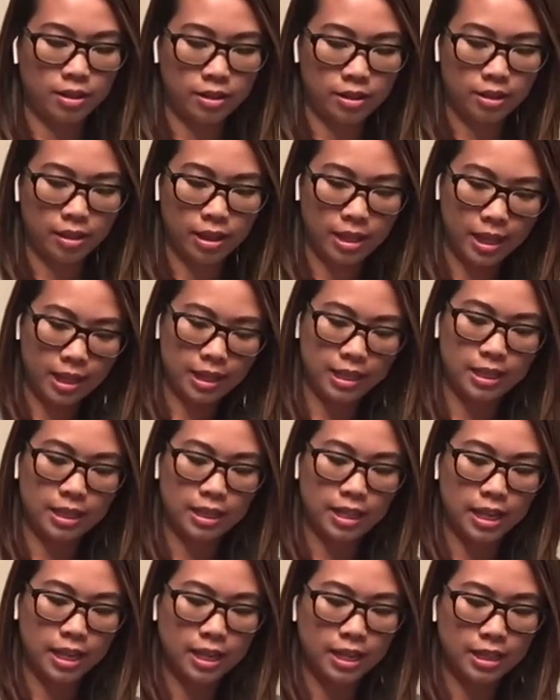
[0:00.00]
so that it
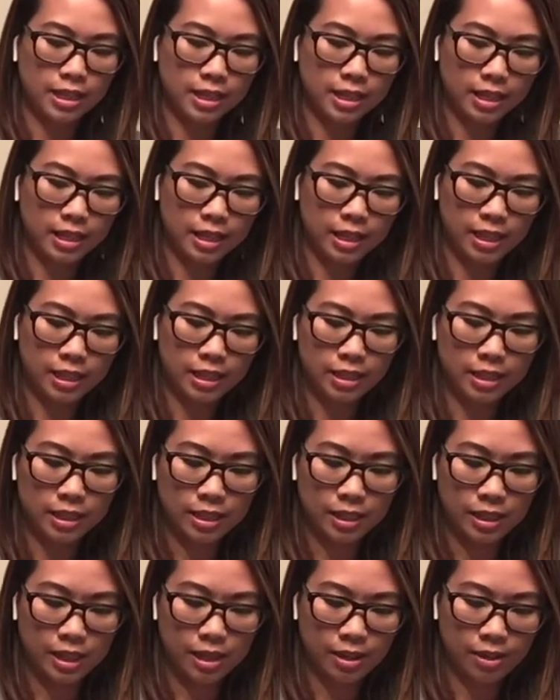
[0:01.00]
stays
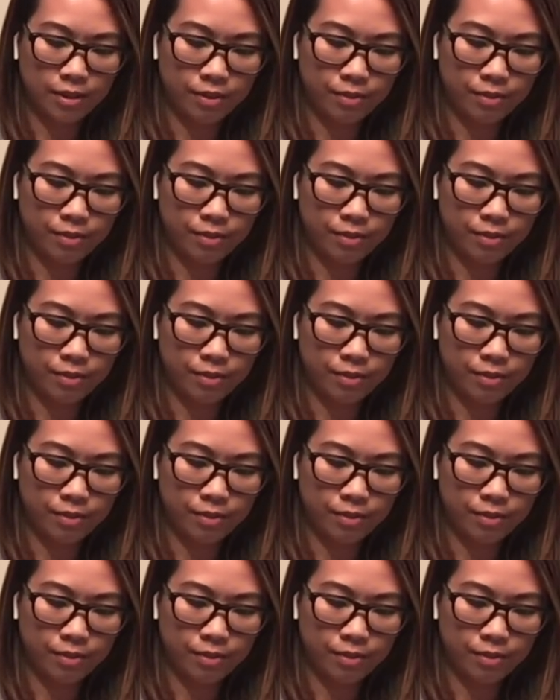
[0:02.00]
nicely.